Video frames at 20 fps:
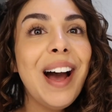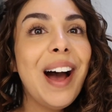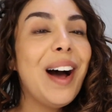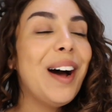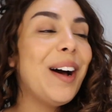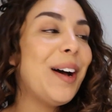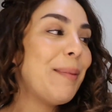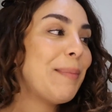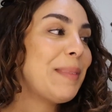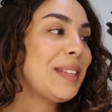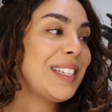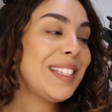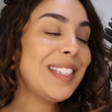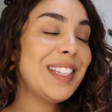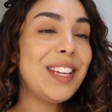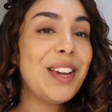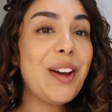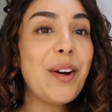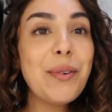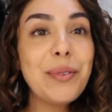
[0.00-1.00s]
This is
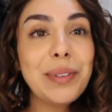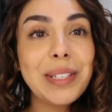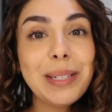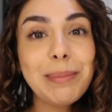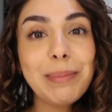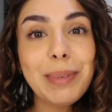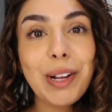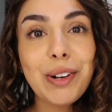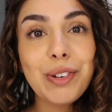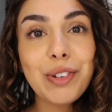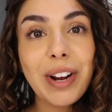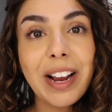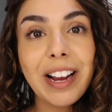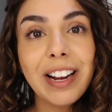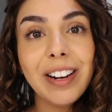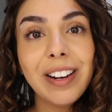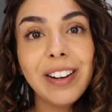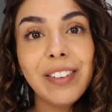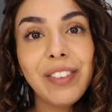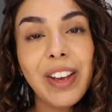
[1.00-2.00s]
the only blow
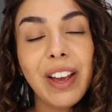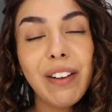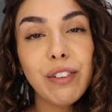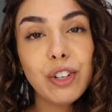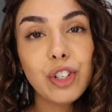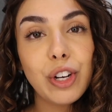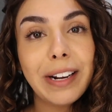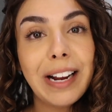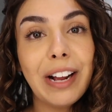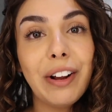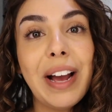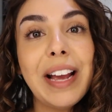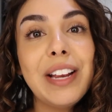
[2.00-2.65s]
dryer I've ever tried out.